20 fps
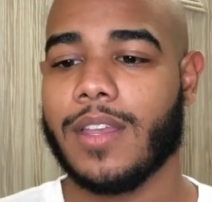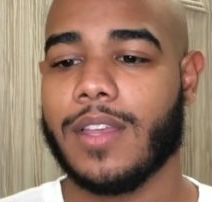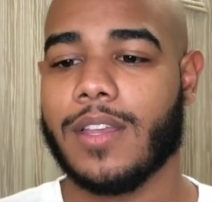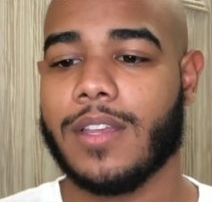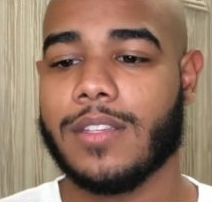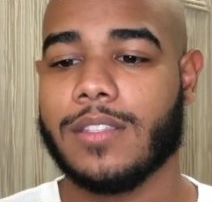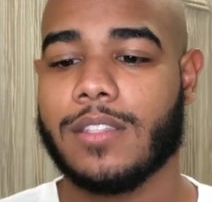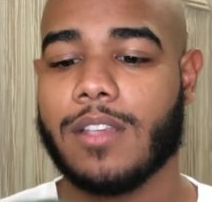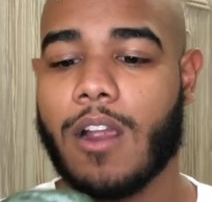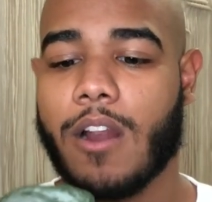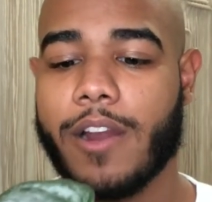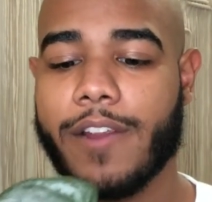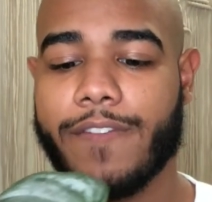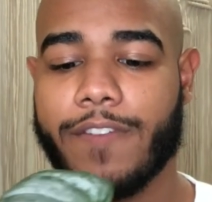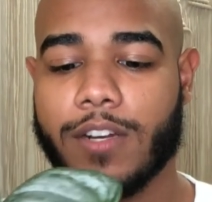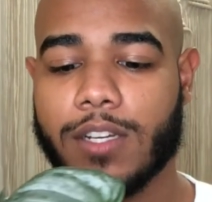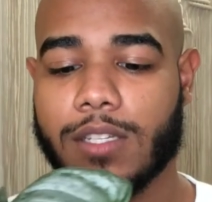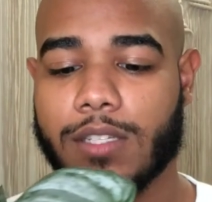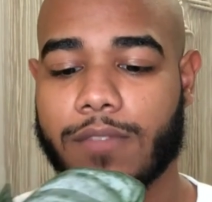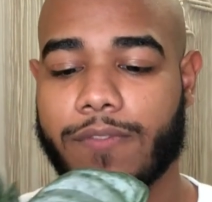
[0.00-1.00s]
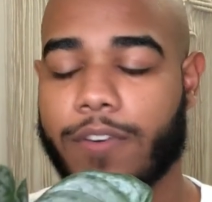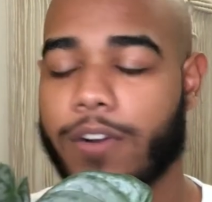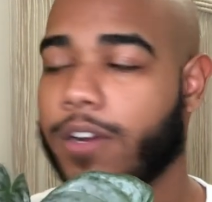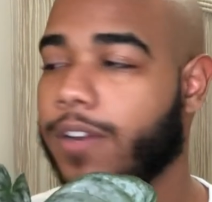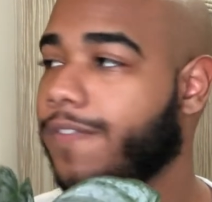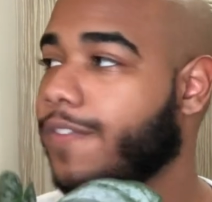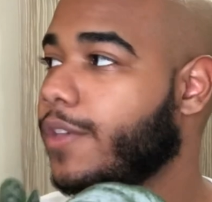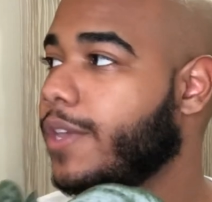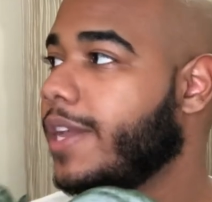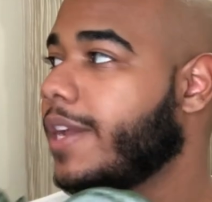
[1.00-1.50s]
Sorry for
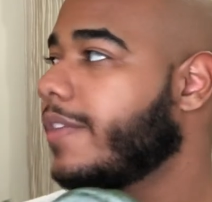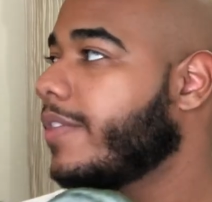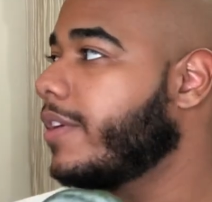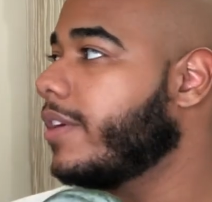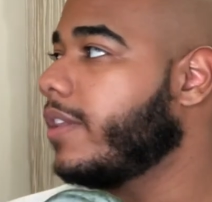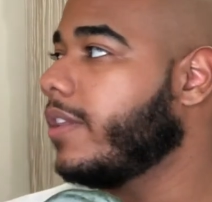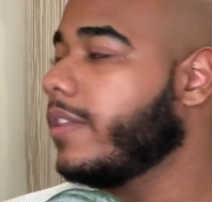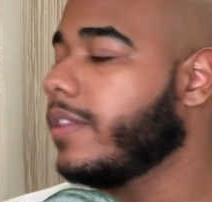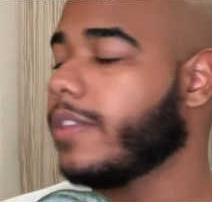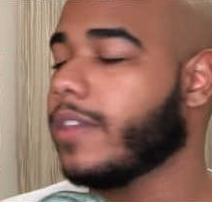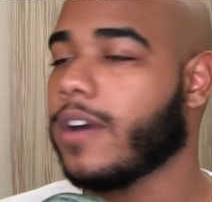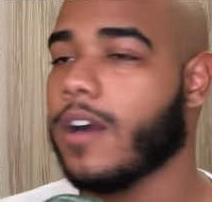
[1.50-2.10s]
if you hear the